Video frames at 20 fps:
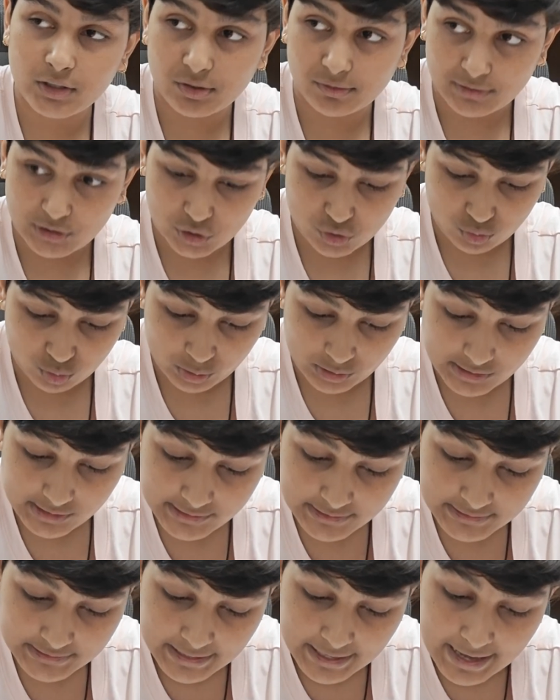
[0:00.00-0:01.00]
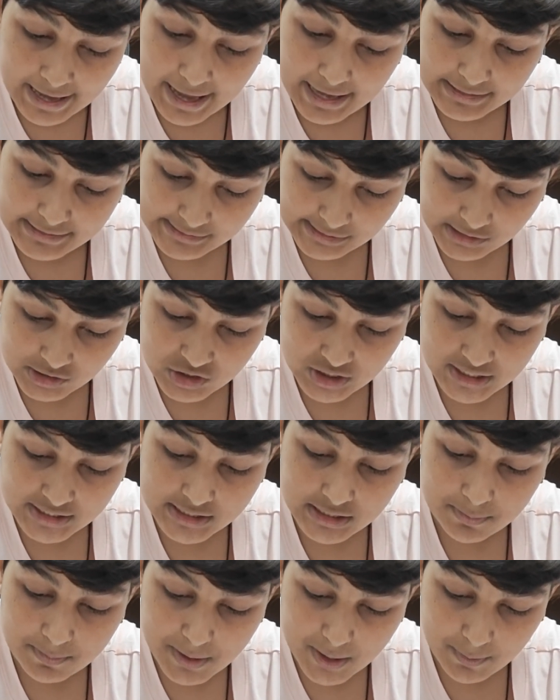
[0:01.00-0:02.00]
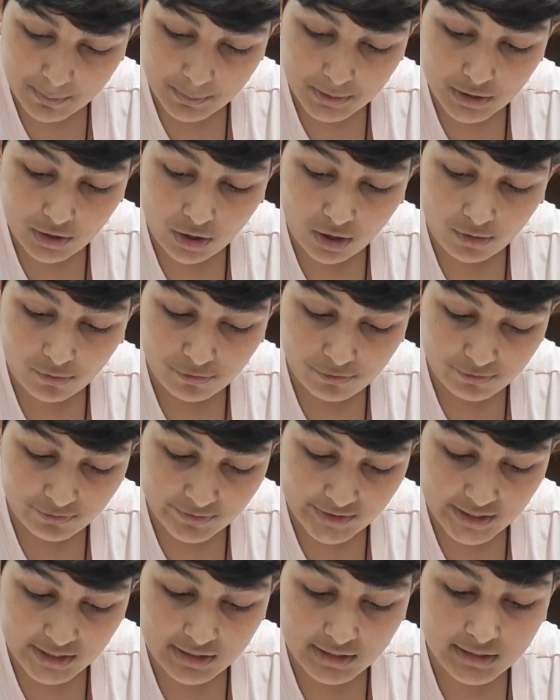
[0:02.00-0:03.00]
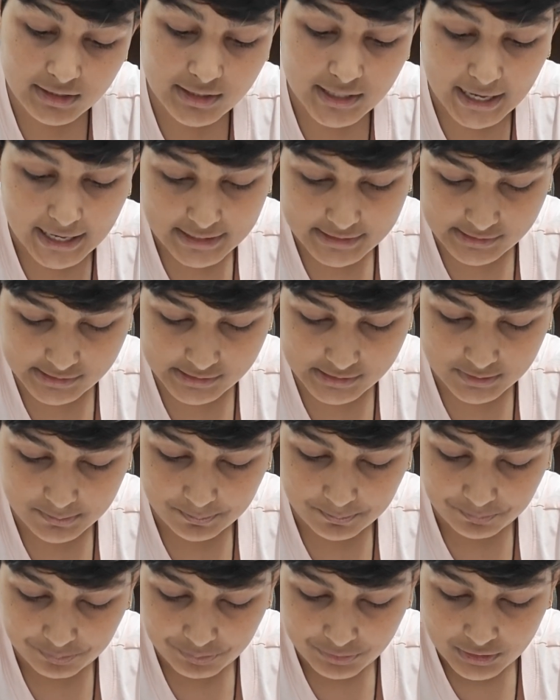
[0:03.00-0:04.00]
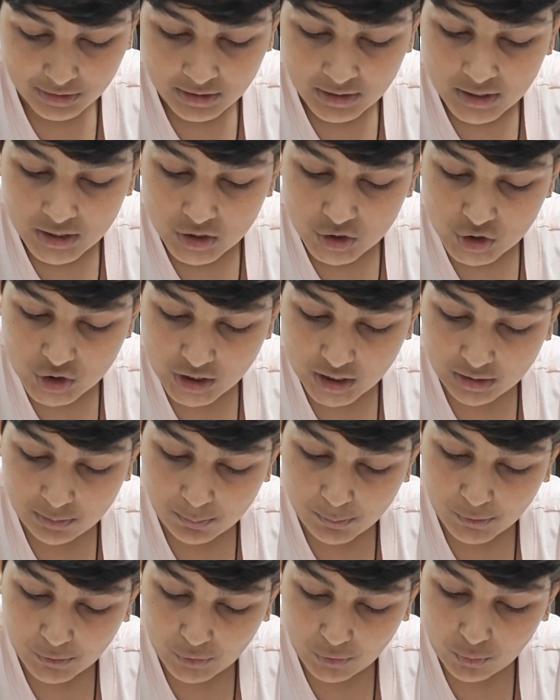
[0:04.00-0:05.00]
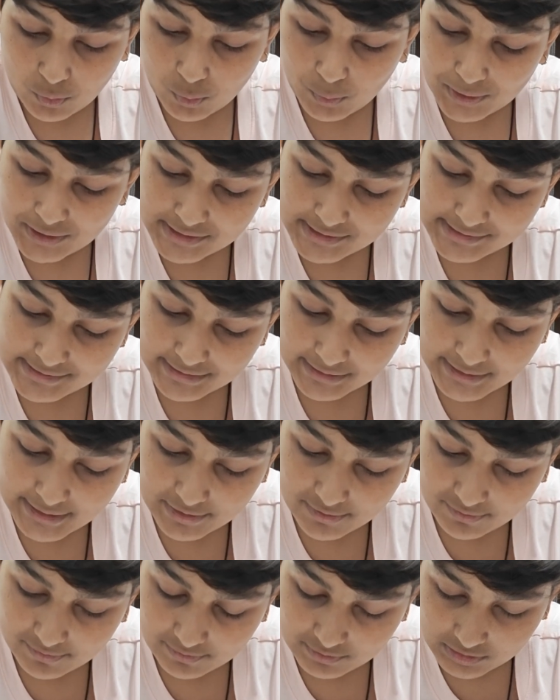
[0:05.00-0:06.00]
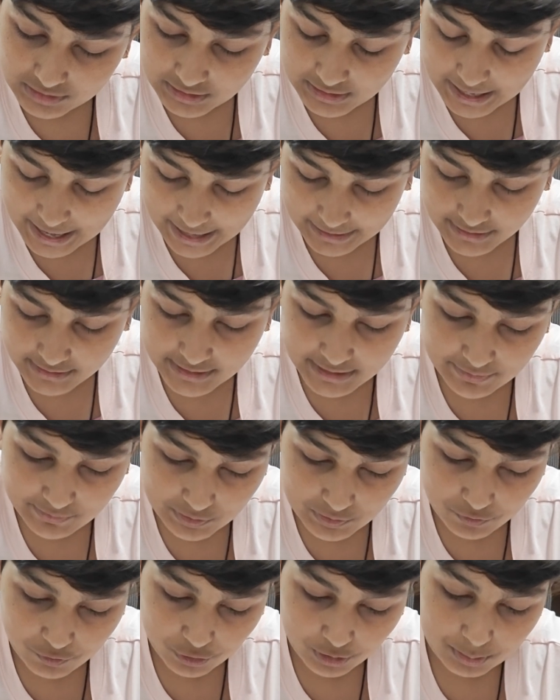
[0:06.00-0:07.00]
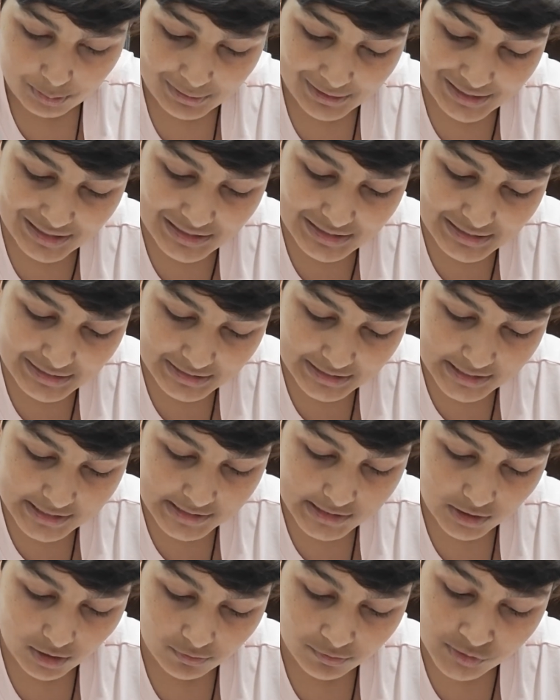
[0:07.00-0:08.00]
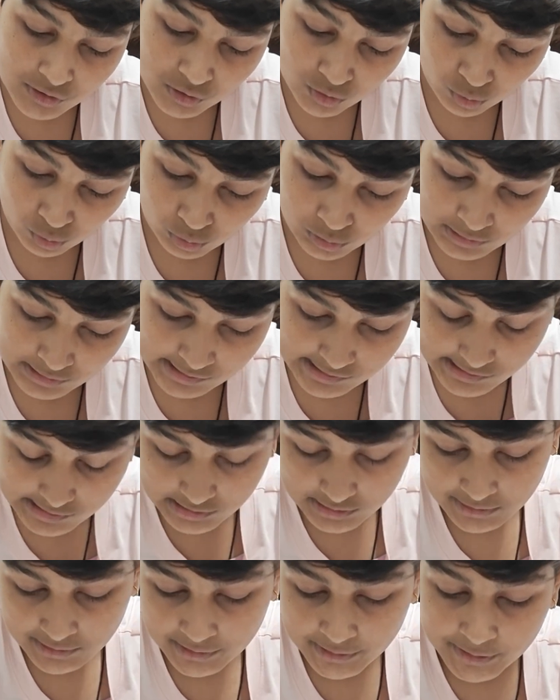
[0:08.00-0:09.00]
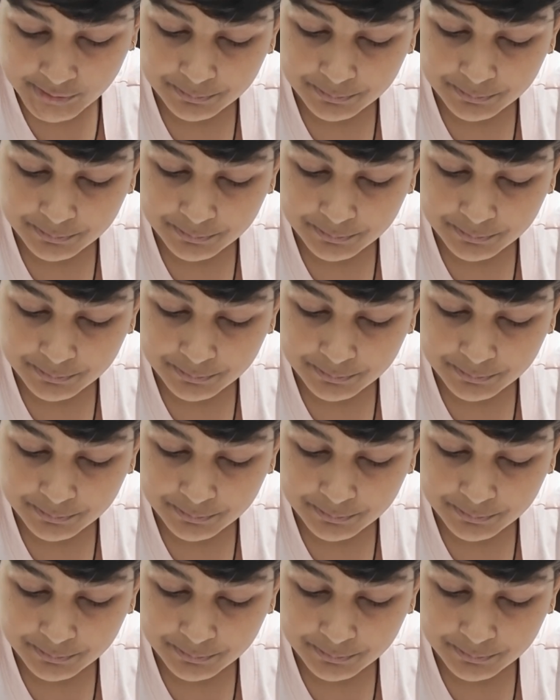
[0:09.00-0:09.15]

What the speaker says: individuals such as the member of Velal caste. Shalbhog was the land given for maintenance of schools.